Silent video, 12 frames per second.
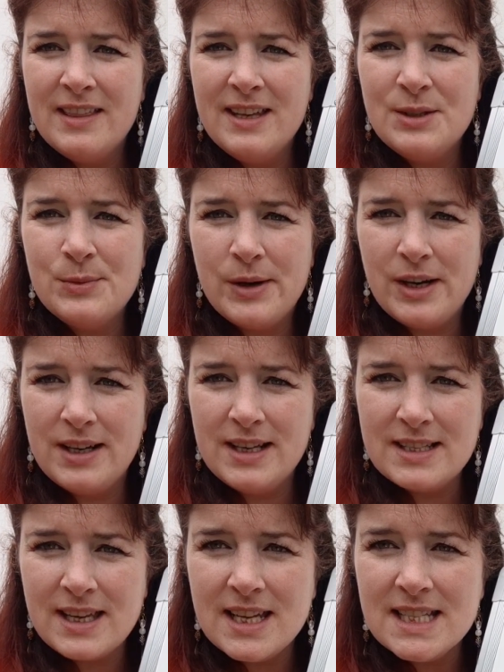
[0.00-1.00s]
This one
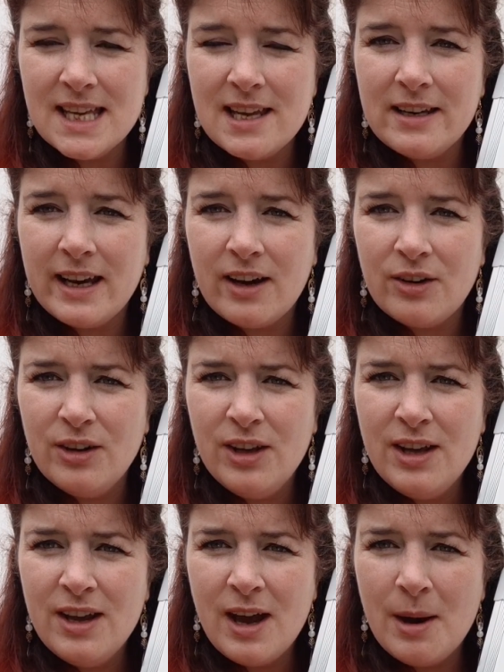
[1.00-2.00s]
is going to send out
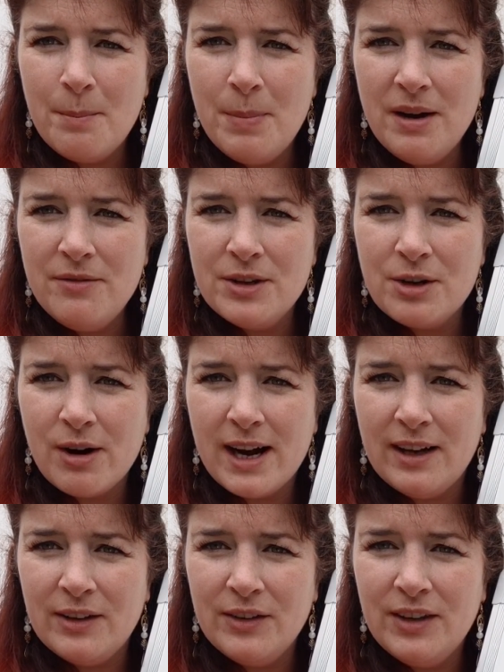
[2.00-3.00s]
above the
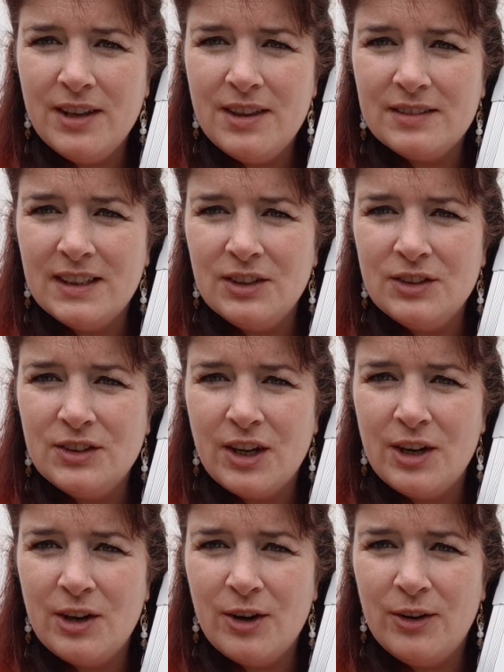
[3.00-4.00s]
ground, this little
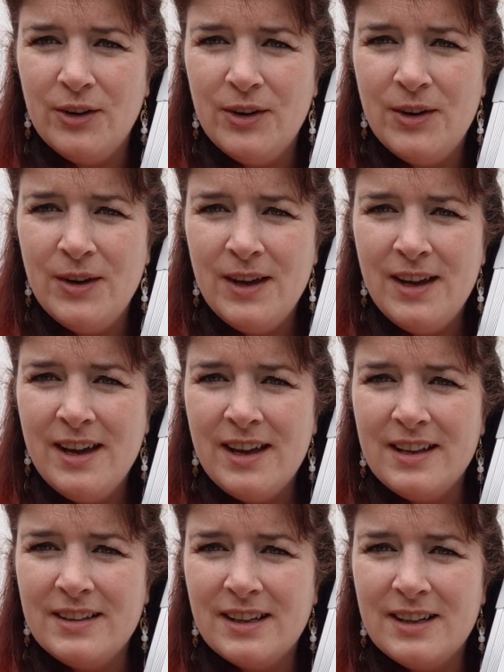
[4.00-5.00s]
stolon.
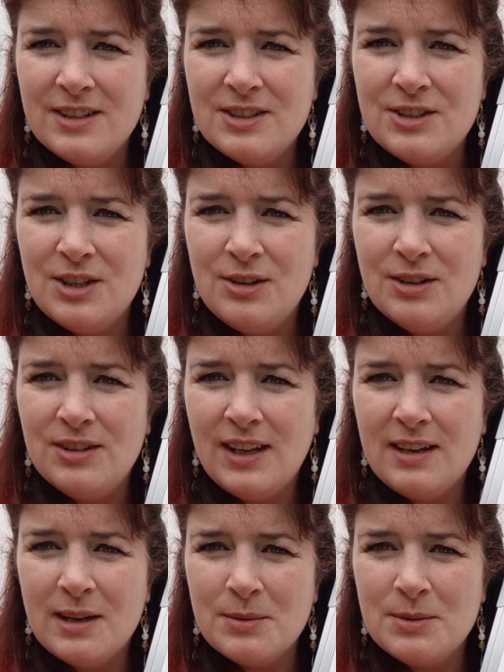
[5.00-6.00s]
It's going to
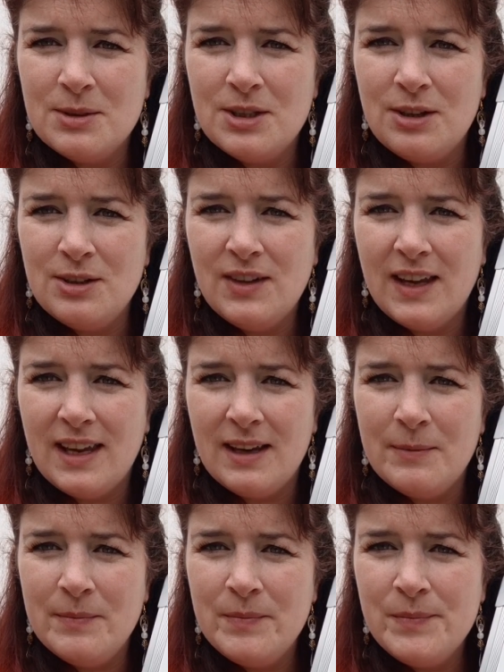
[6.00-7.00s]
send up some shoots here.
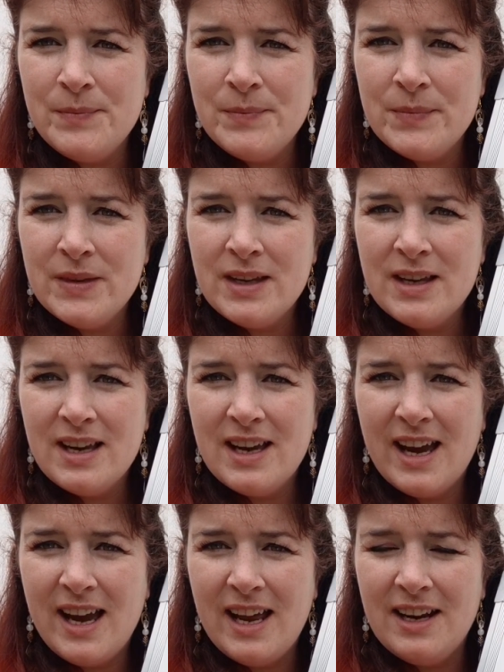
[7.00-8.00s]

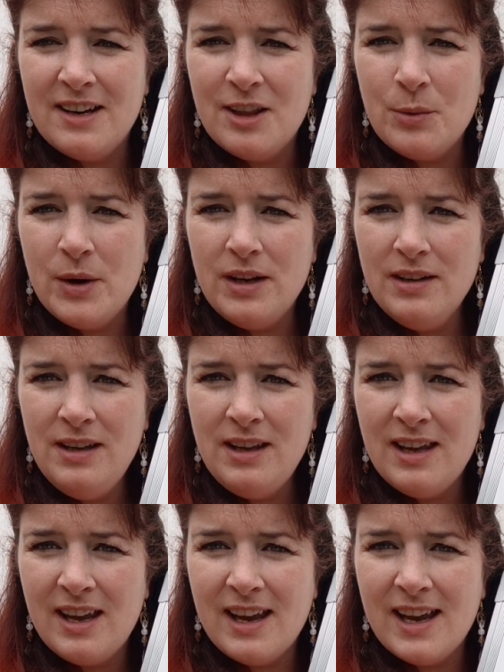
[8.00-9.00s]
And another one,
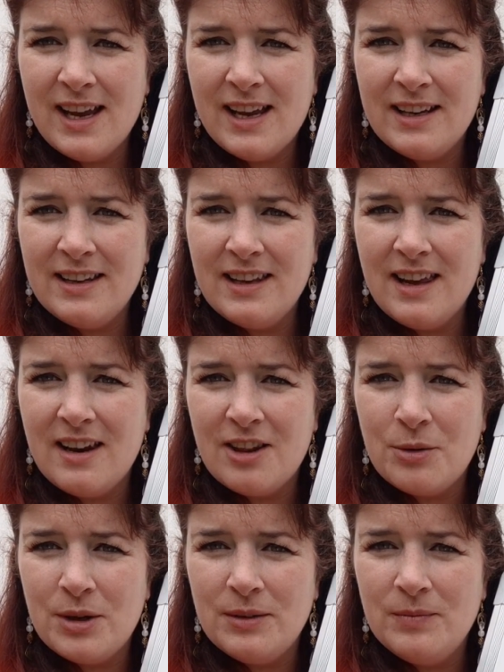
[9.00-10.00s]
and
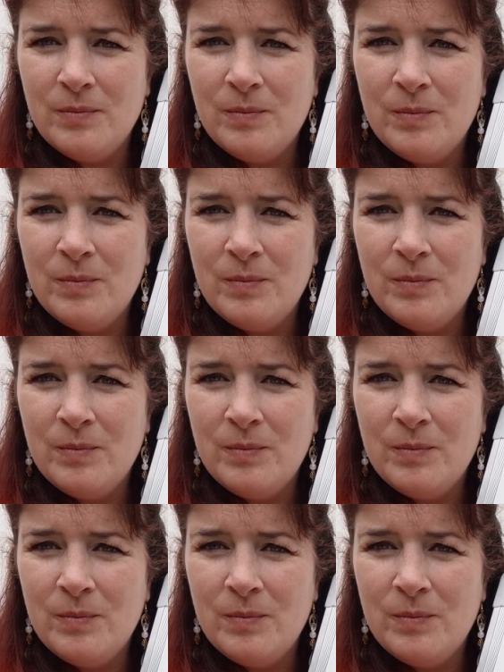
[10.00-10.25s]
another one.